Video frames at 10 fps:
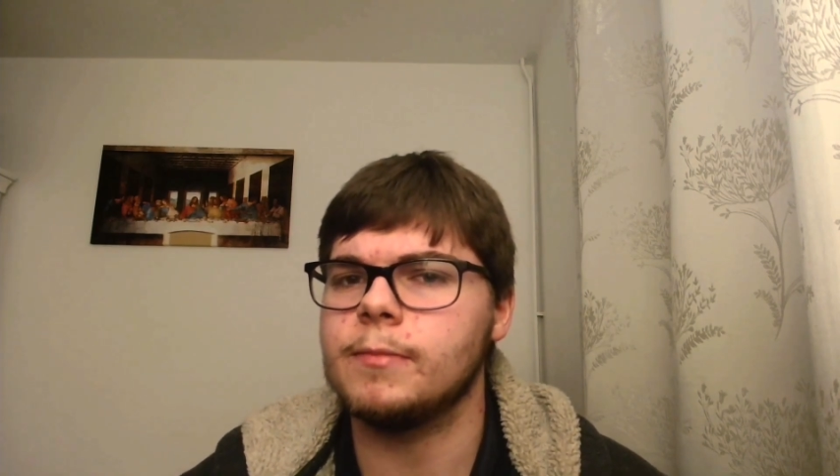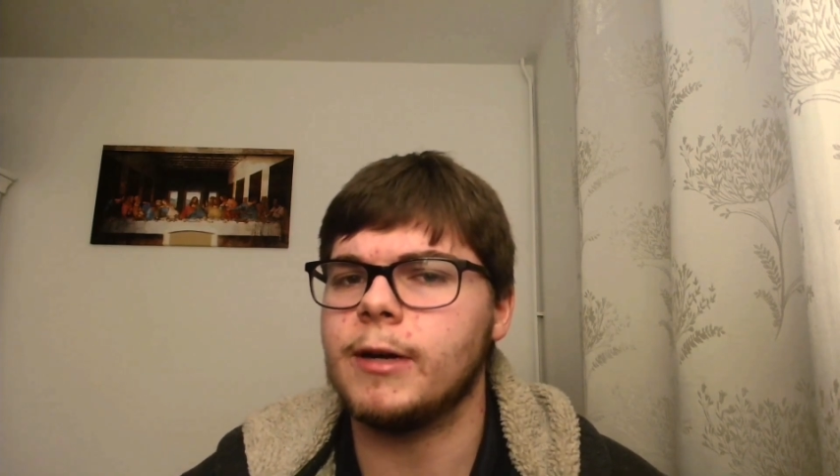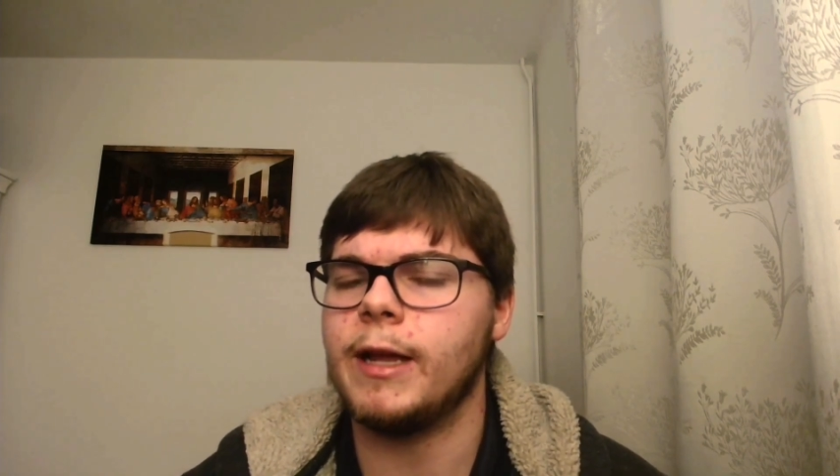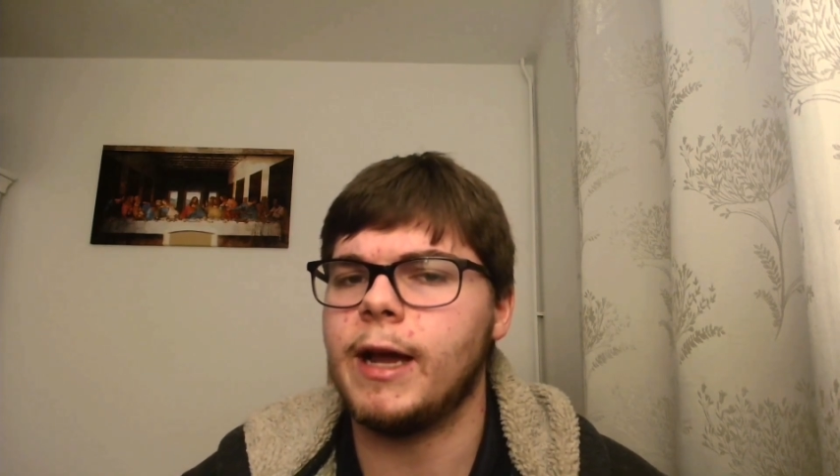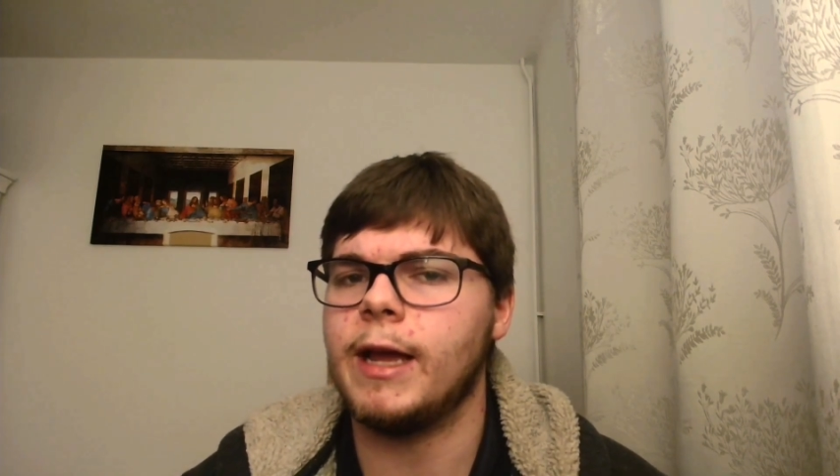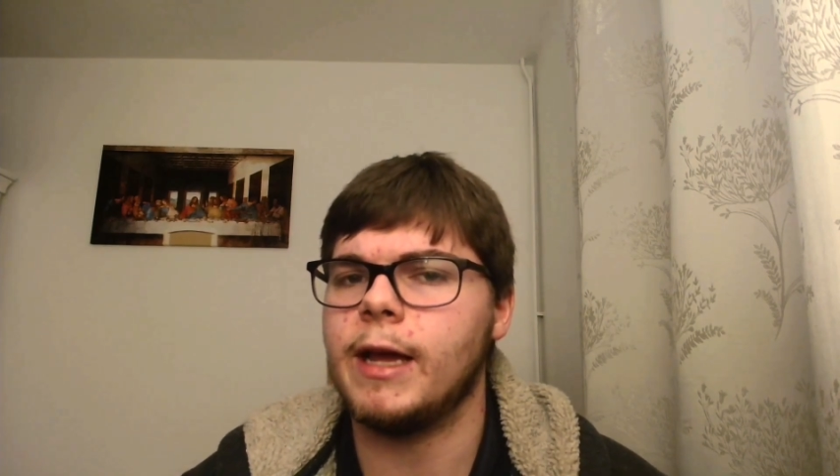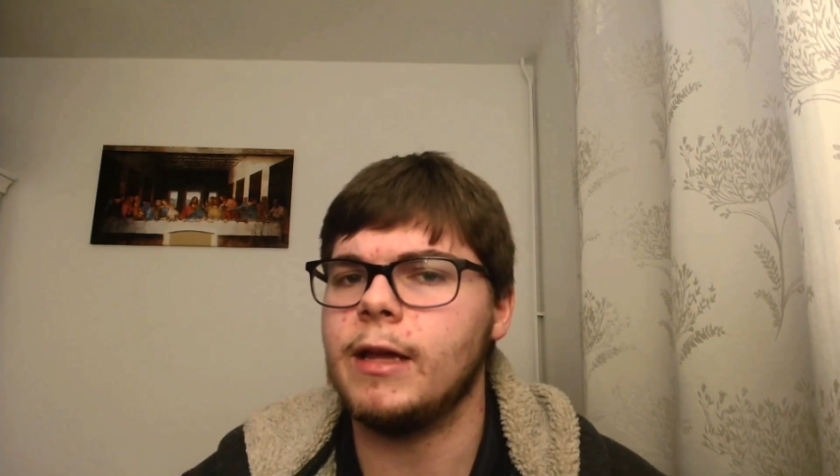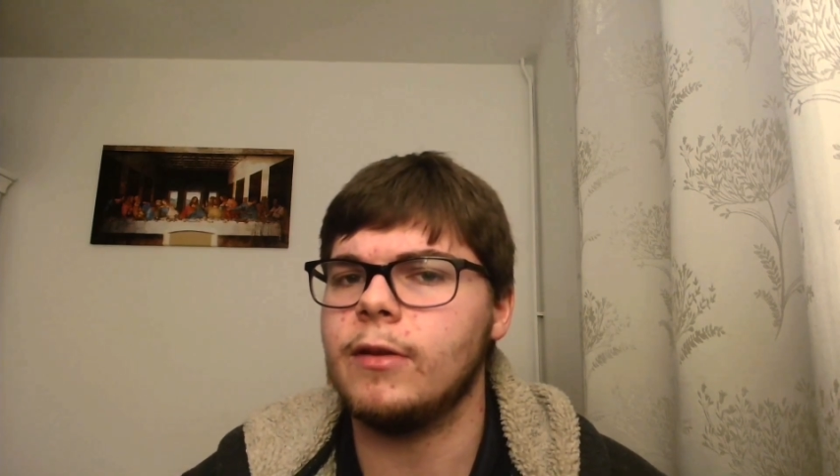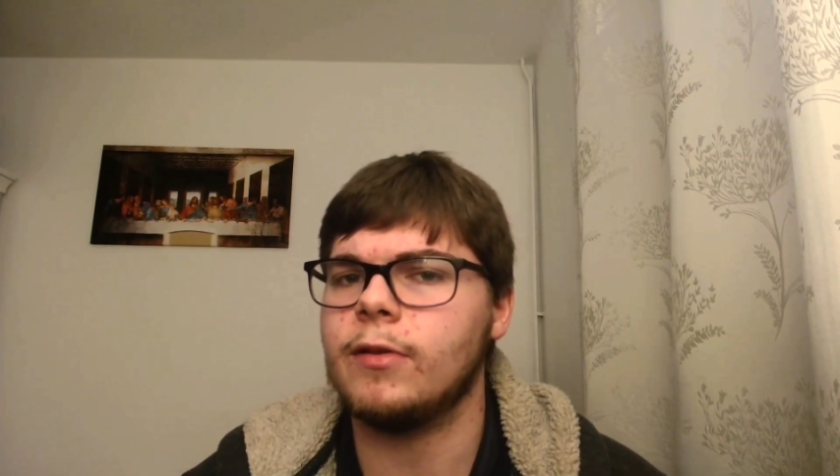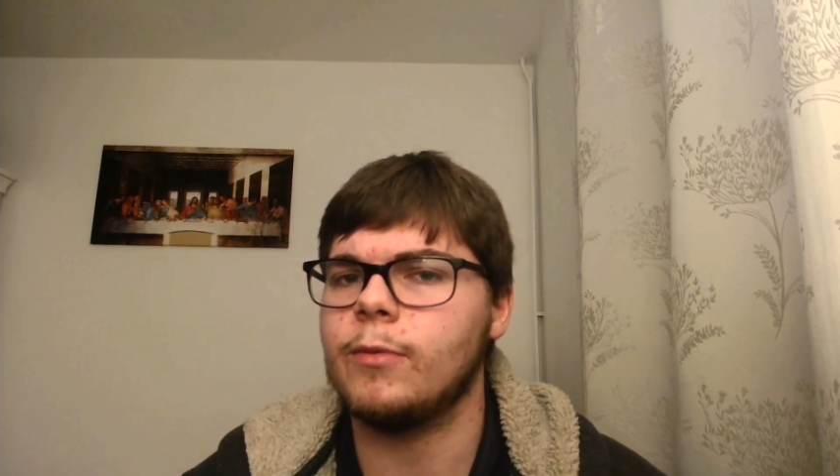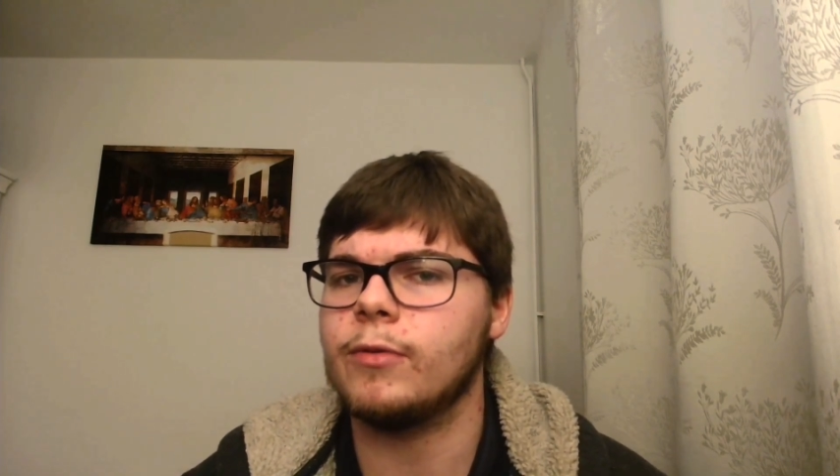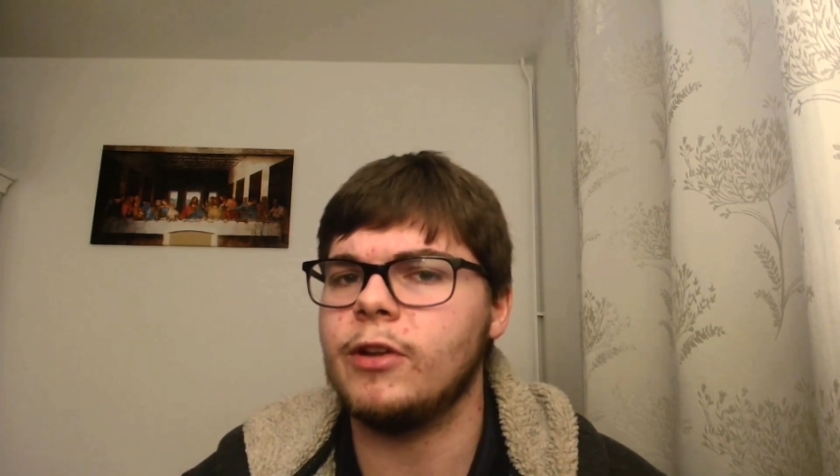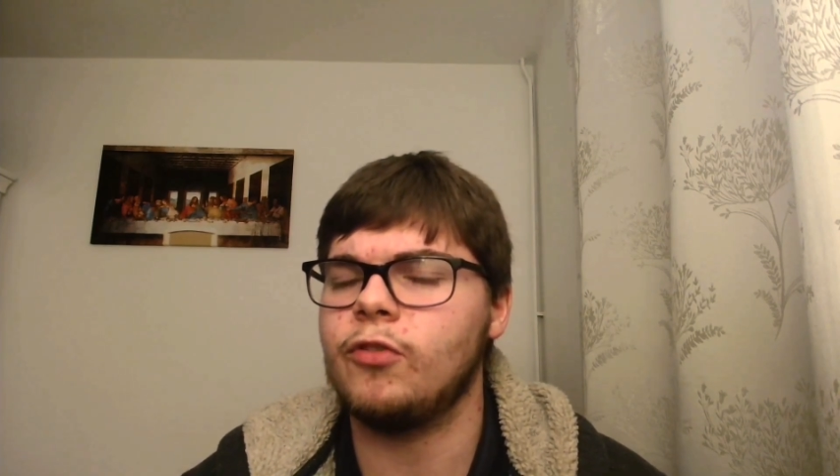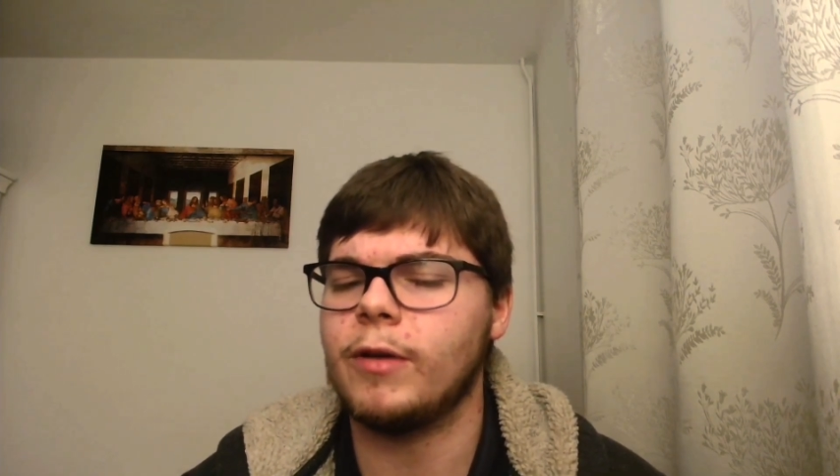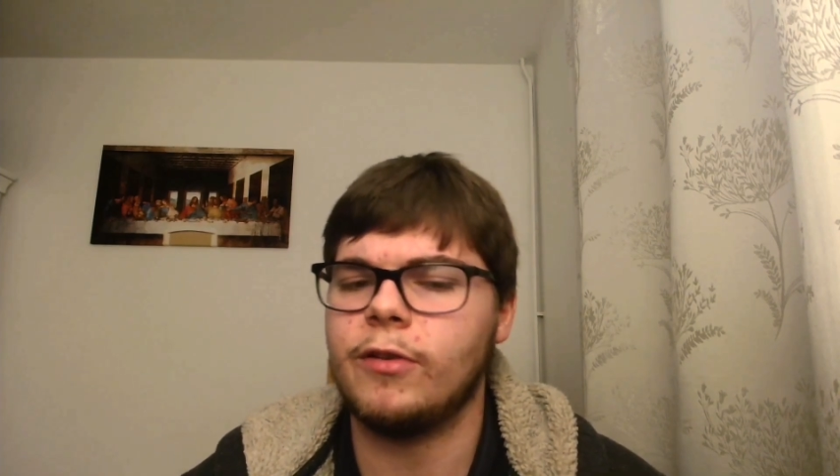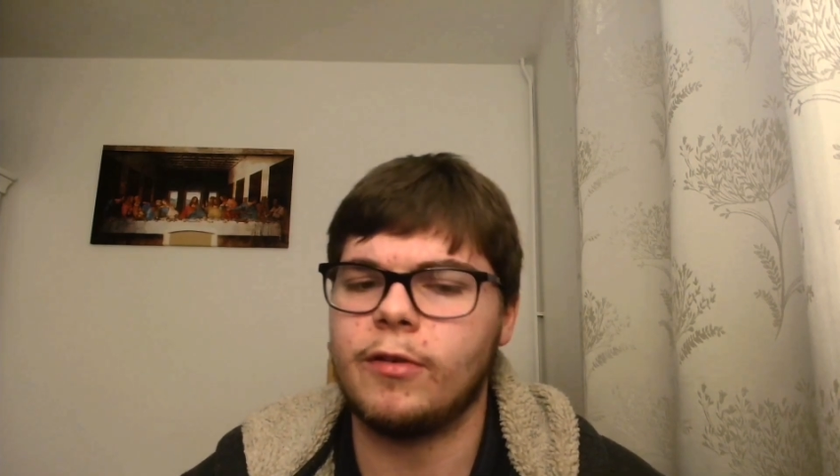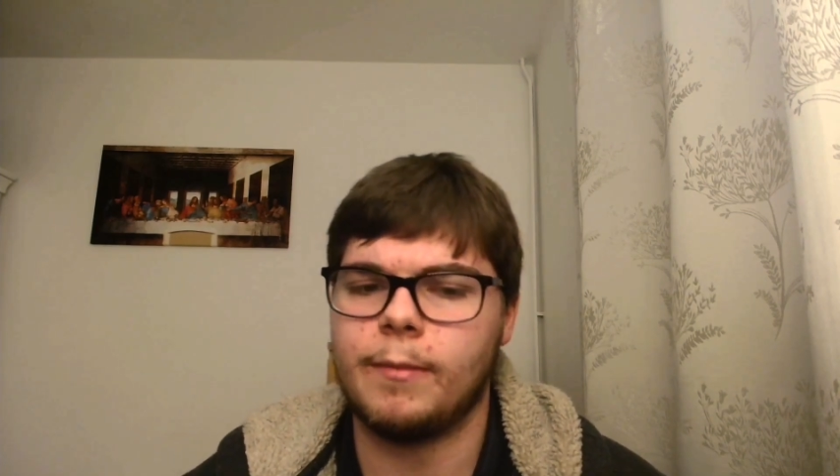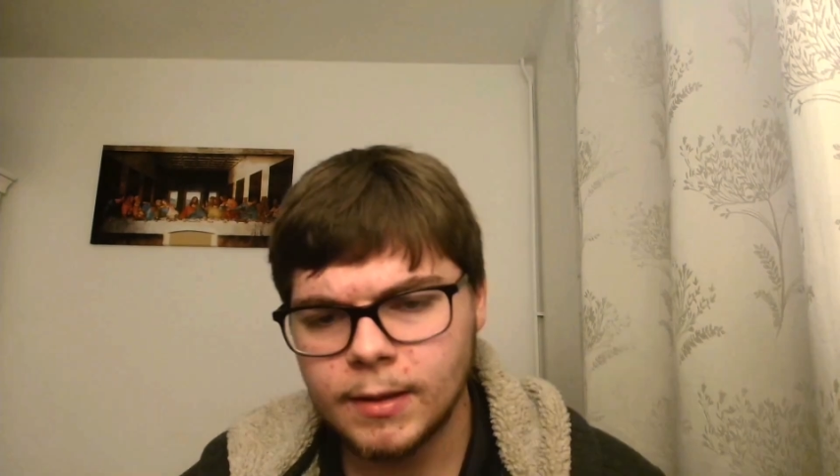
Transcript: by AA seems really strange.